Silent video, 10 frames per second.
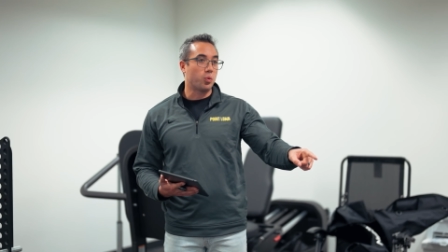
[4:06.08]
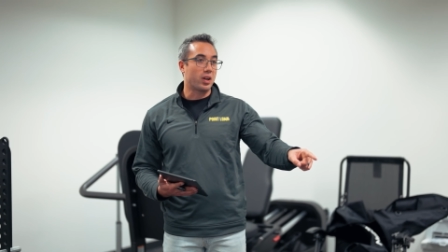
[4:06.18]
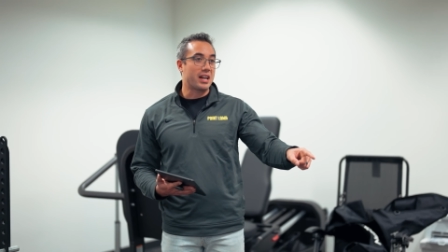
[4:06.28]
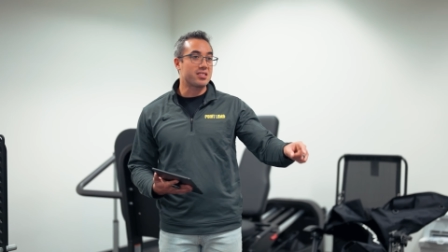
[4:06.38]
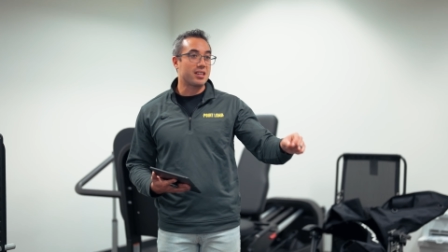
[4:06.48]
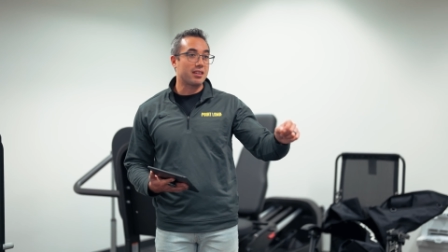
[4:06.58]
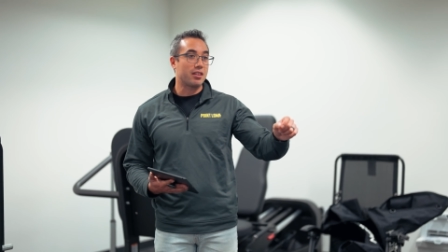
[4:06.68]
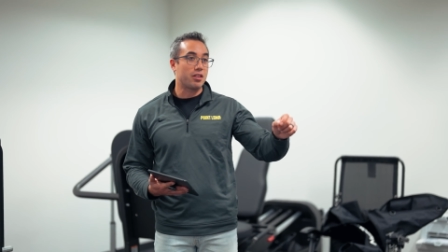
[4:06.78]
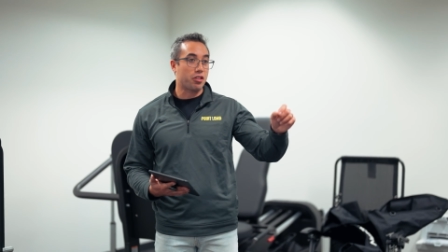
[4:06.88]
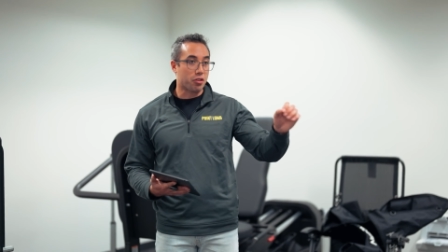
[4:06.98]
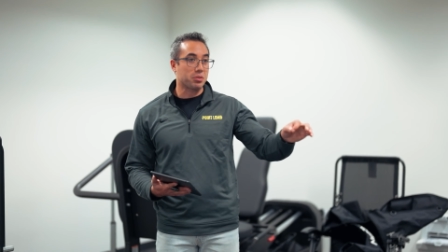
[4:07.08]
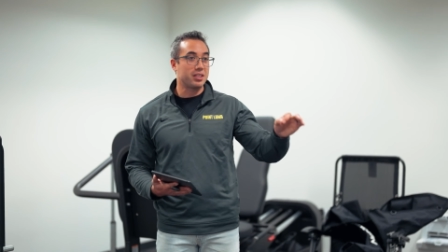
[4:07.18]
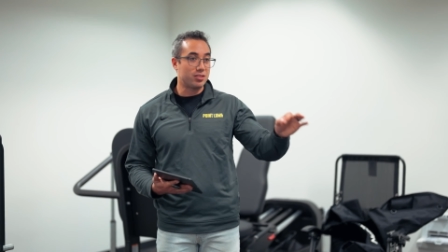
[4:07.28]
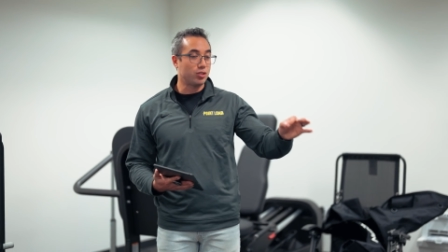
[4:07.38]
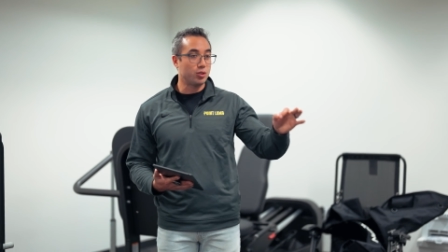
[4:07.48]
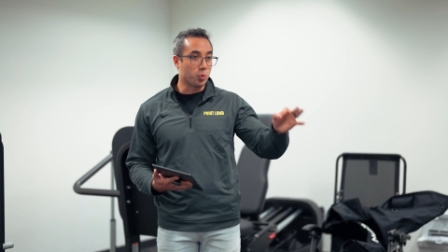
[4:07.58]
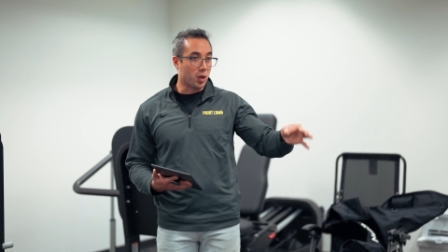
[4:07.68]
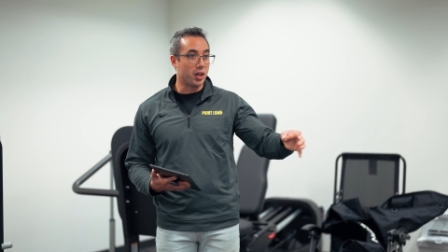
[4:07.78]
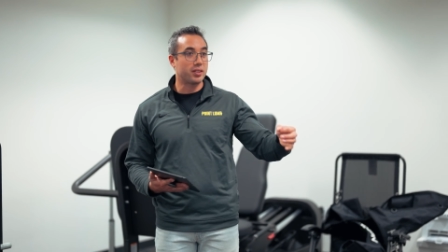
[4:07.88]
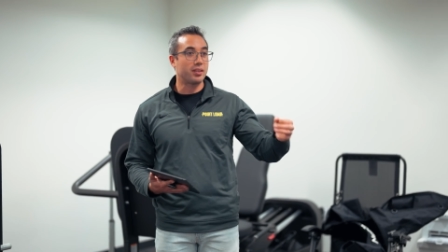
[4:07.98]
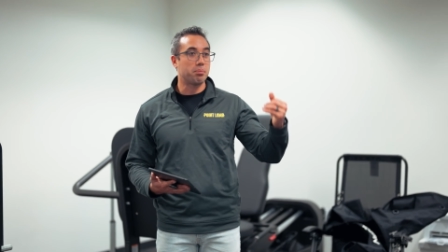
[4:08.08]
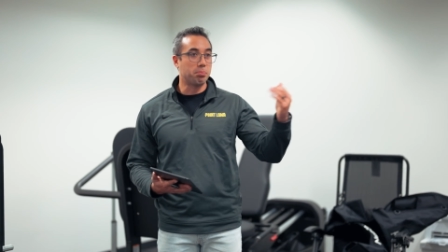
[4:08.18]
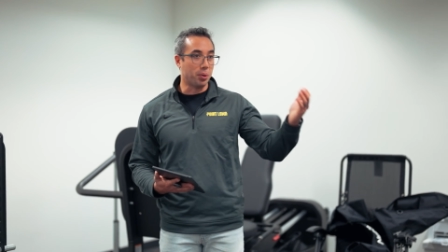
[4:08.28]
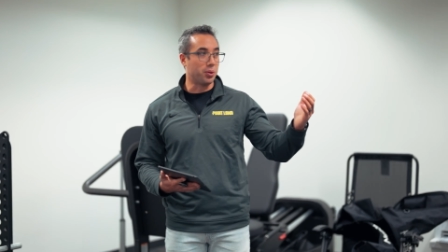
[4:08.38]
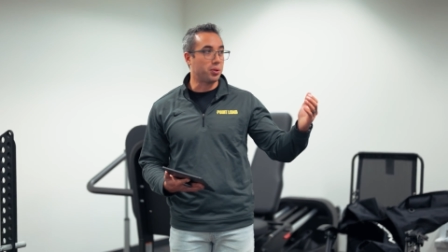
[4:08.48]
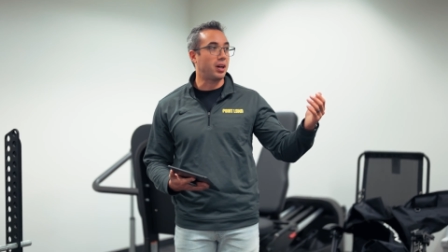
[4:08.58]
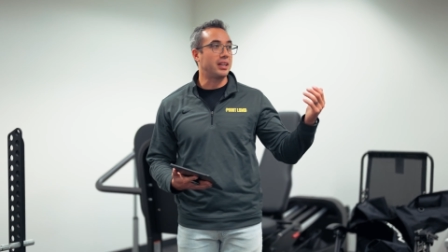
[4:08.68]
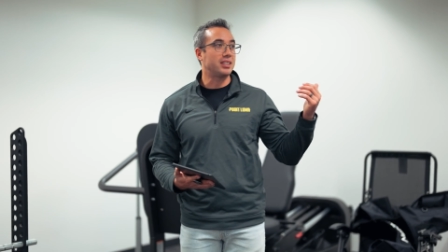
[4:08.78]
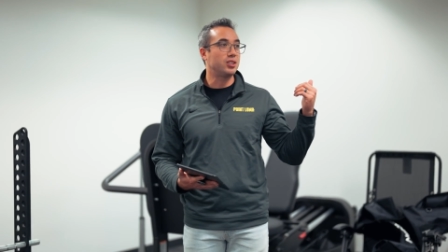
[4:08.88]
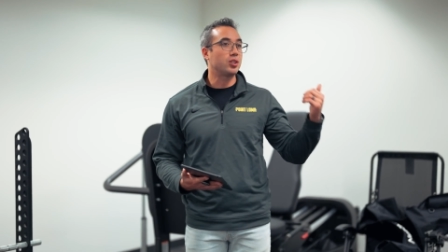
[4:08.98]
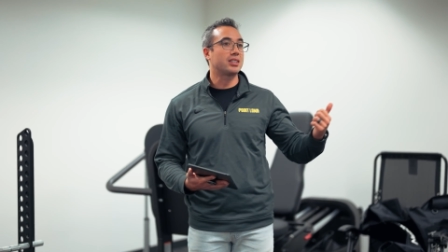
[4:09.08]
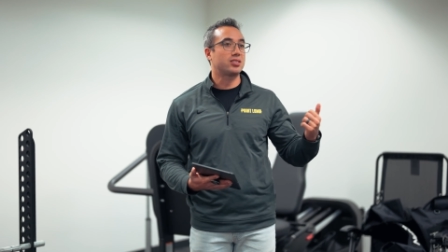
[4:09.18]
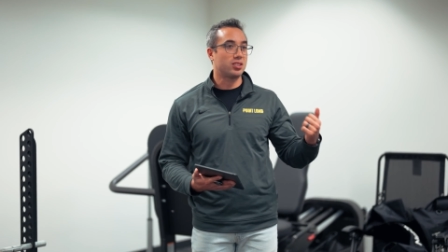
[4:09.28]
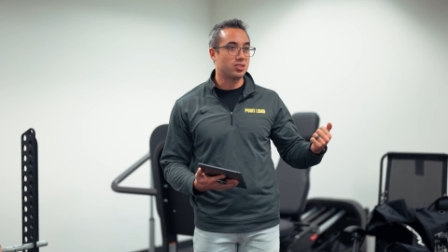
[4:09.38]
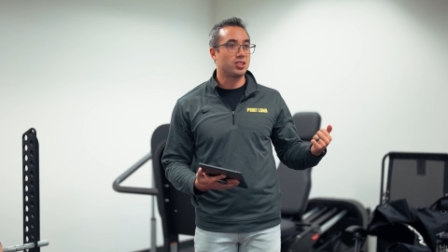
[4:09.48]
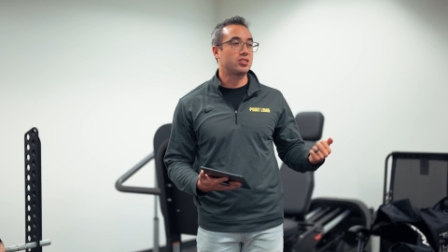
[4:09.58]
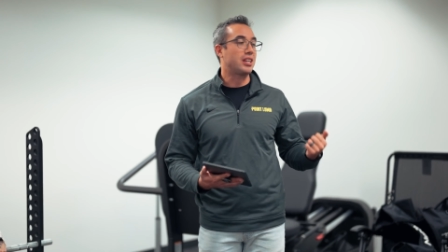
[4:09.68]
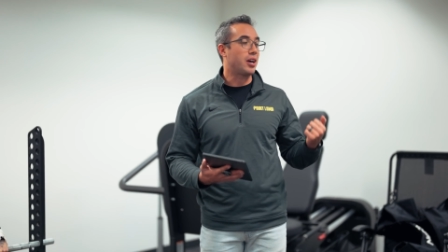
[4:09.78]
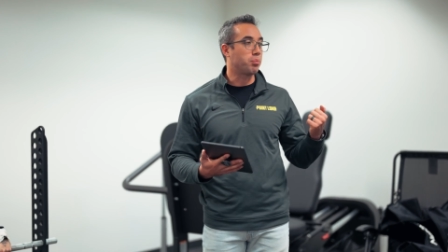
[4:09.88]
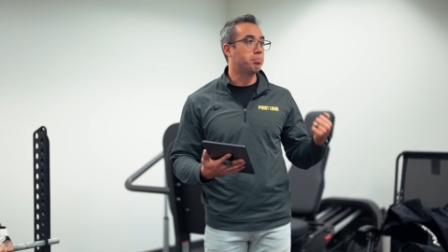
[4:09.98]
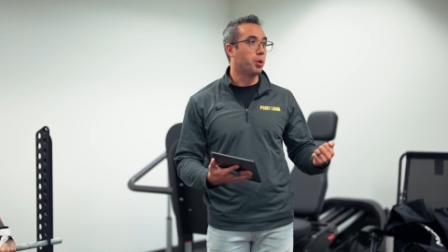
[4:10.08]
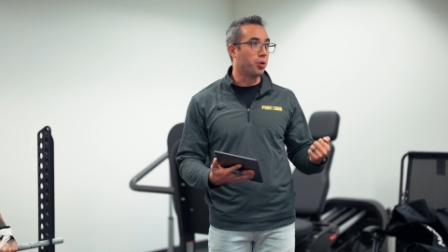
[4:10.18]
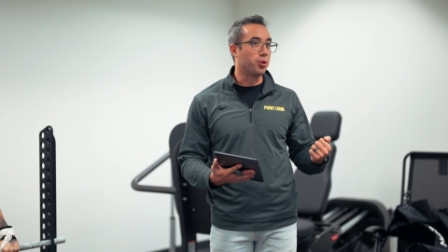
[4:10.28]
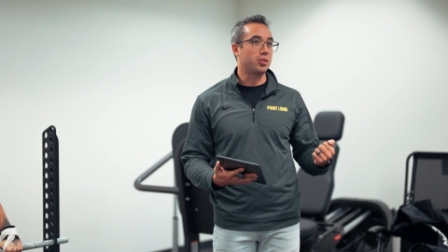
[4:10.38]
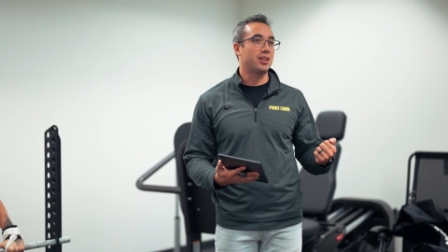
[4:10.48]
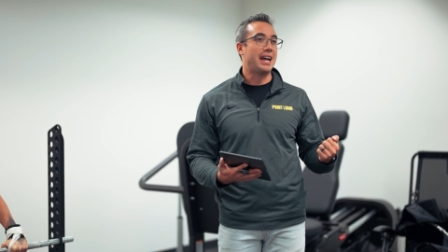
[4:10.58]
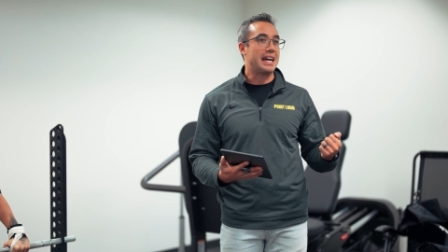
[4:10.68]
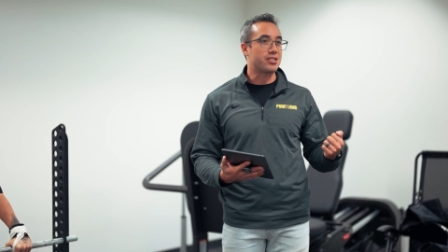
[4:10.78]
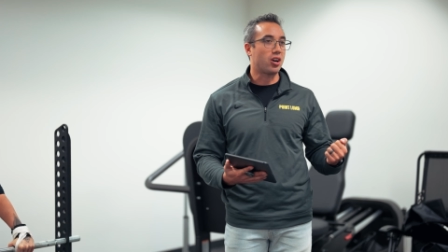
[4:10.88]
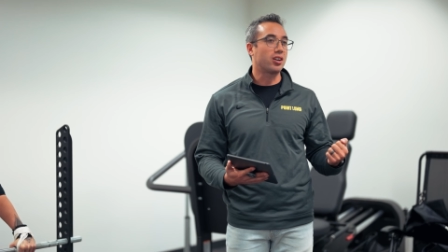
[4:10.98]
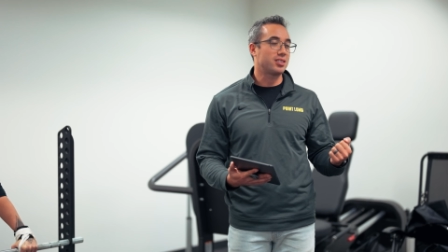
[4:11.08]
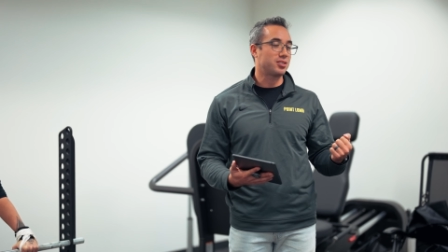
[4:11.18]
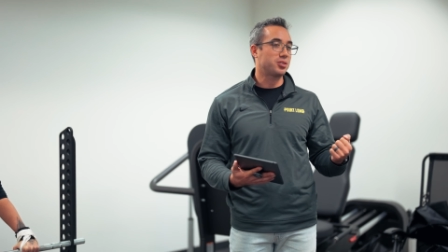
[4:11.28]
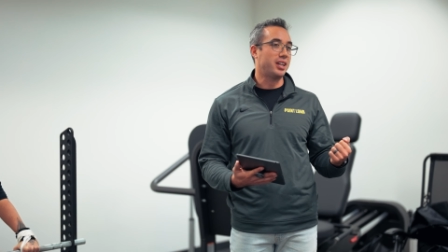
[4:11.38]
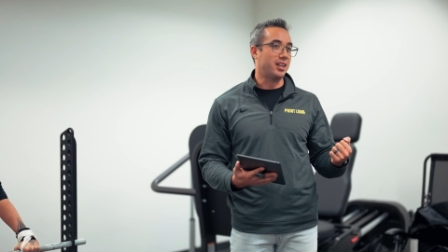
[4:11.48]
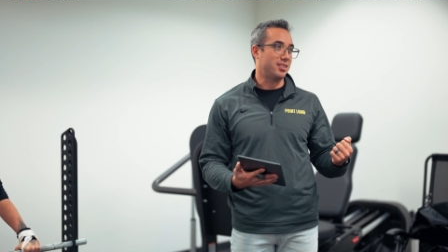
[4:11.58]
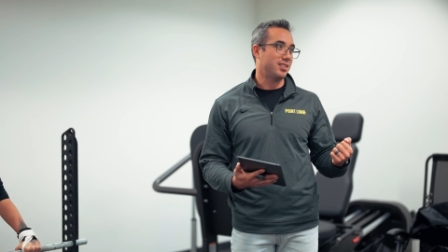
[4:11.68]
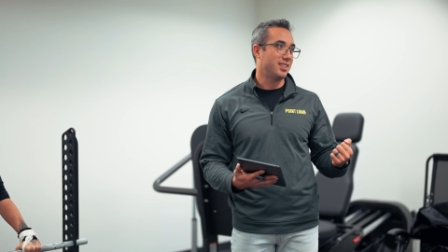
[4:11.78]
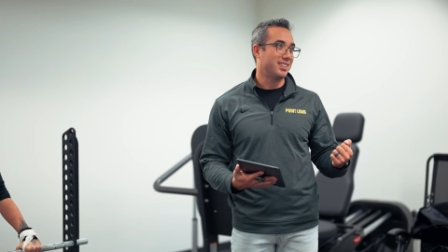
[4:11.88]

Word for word: When I say 3, 2, 1, pull, I need you guys to just yell pull as hard as you can.